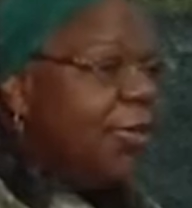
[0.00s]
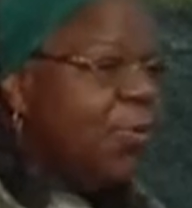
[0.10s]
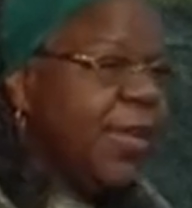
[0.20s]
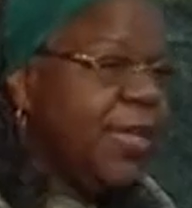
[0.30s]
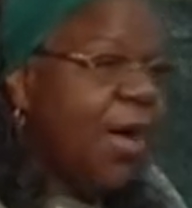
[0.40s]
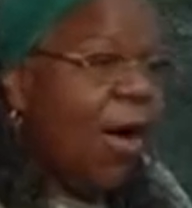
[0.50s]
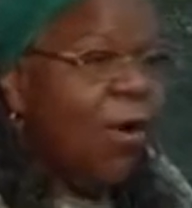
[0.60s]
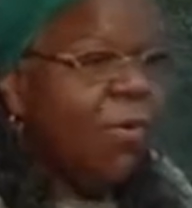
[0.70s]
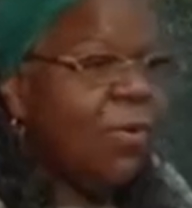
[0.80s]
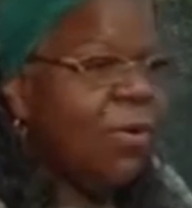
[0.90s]
we
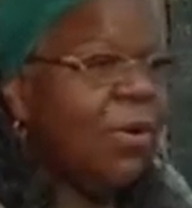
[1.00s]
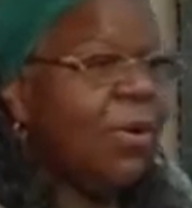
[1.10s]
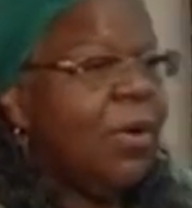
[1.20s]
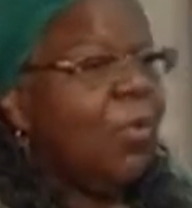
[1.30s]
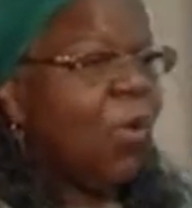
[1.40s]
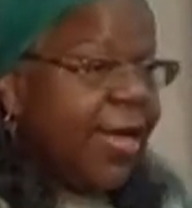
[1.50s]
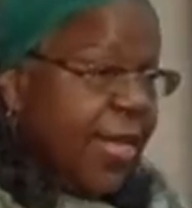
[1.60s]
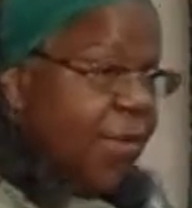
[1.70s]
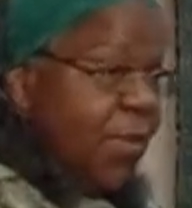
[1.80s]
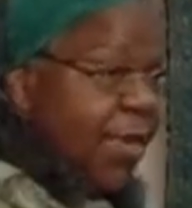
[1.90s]
know, what
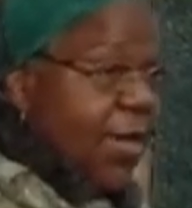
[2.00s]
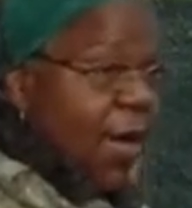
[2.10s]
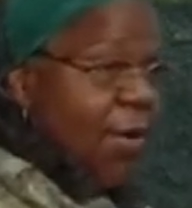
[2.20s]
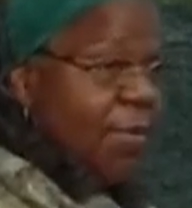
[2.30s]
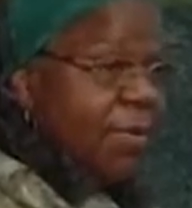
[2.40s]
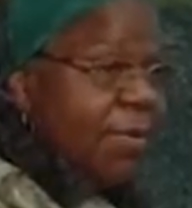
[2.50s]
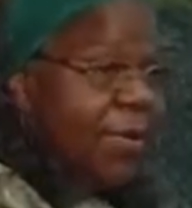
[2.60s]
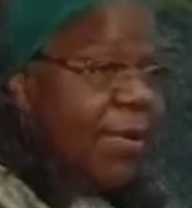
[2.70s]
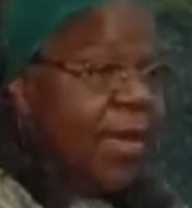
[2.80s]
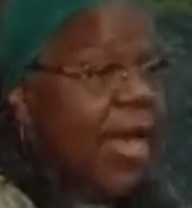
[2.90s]
can we know,
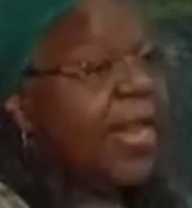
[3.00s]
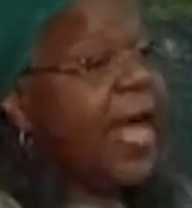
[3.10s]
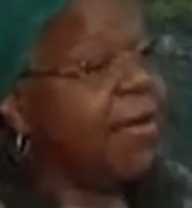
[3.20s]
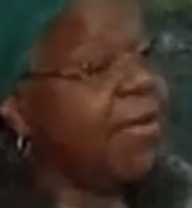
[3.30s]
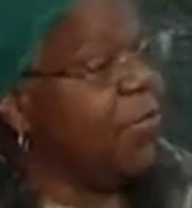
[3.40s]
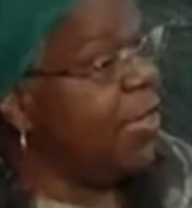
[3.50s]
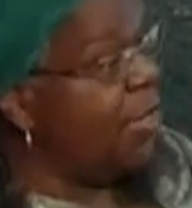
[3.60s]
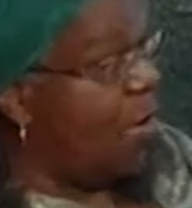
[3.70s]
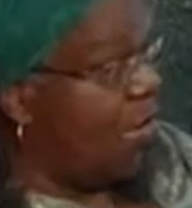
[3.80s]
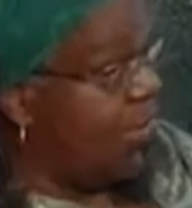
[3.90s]
and how can we
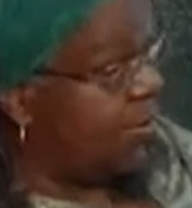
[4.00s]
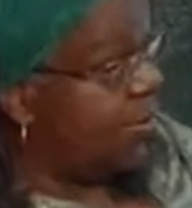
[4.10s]
know it?